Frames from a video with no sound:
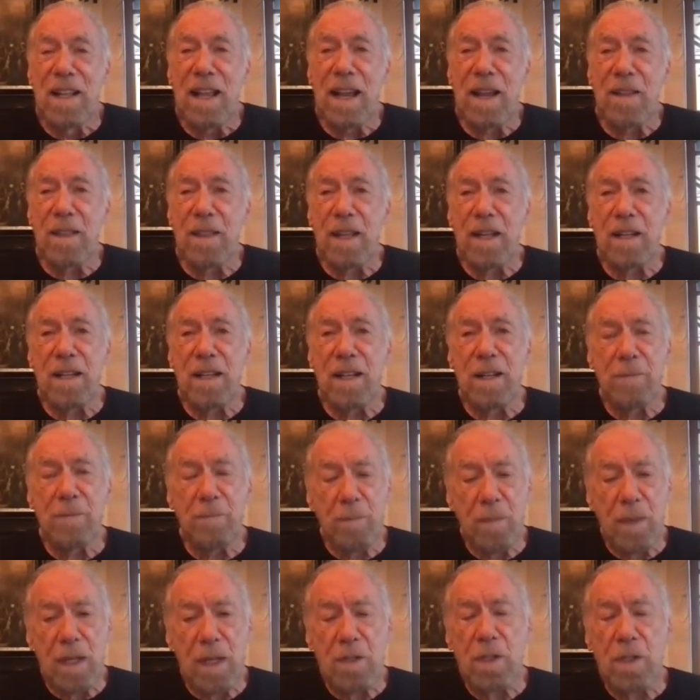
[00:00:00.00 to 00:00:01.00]
And then uh,
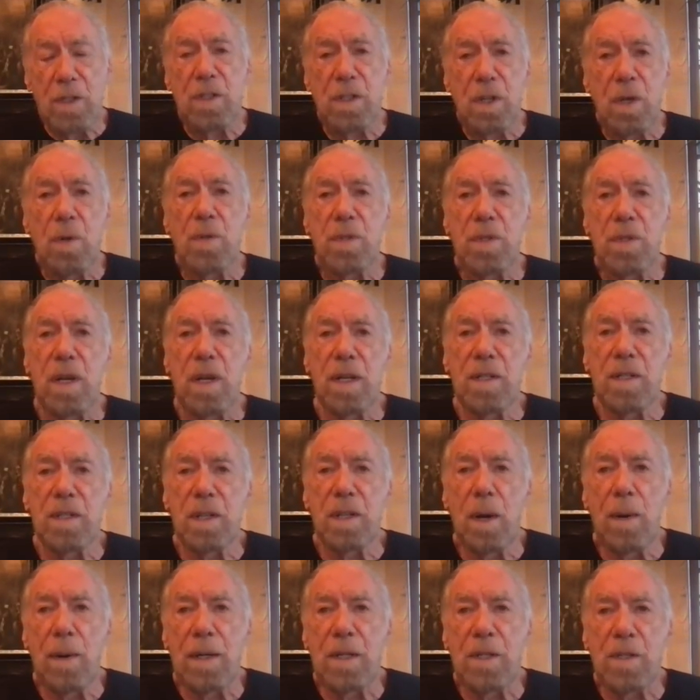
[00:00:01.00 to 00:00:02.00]
it just goes on to
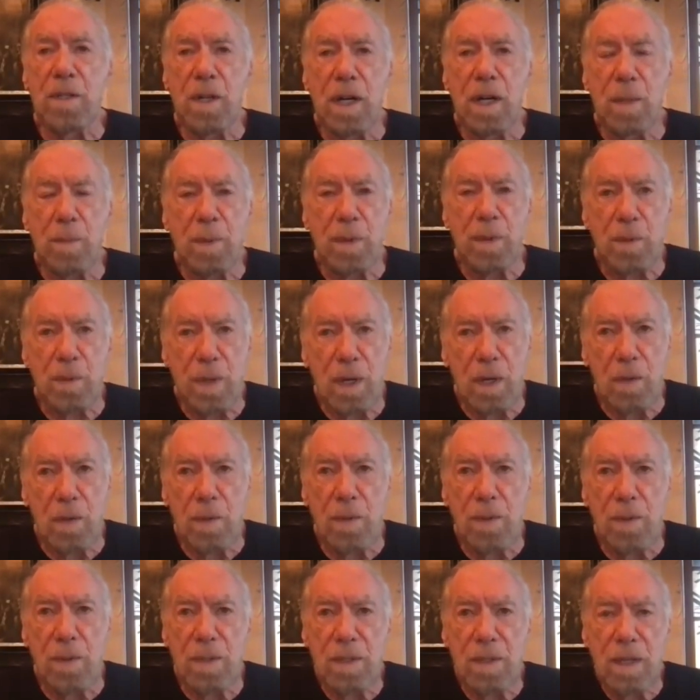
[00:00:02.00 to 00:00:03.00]
how I started
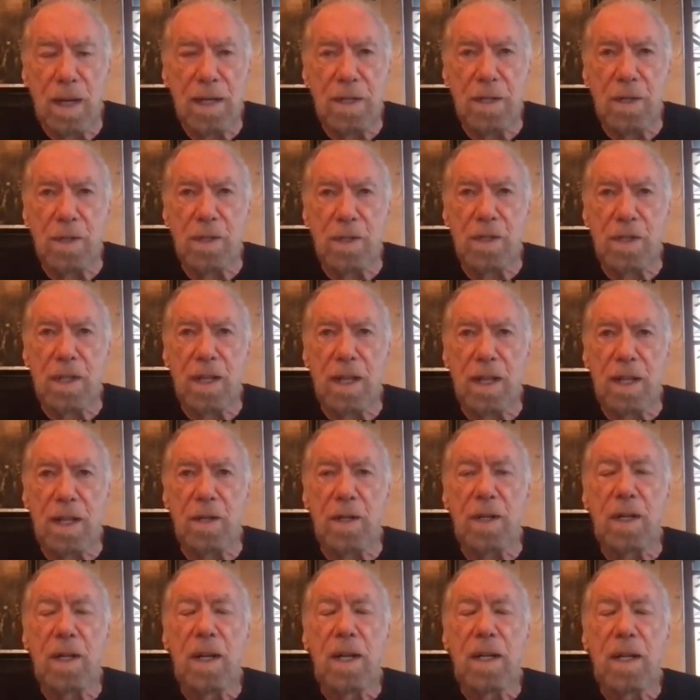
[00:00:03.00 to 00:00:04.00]
Patron nine years
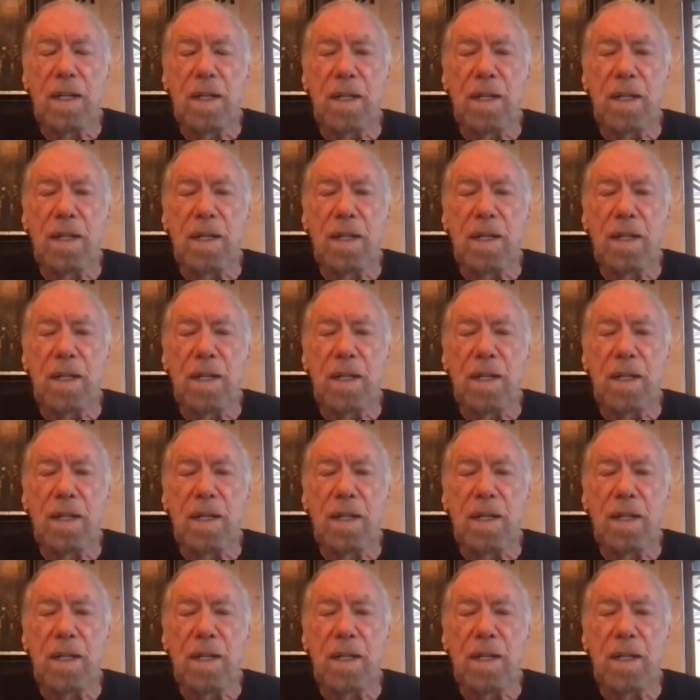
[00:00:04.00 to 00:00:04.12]
later,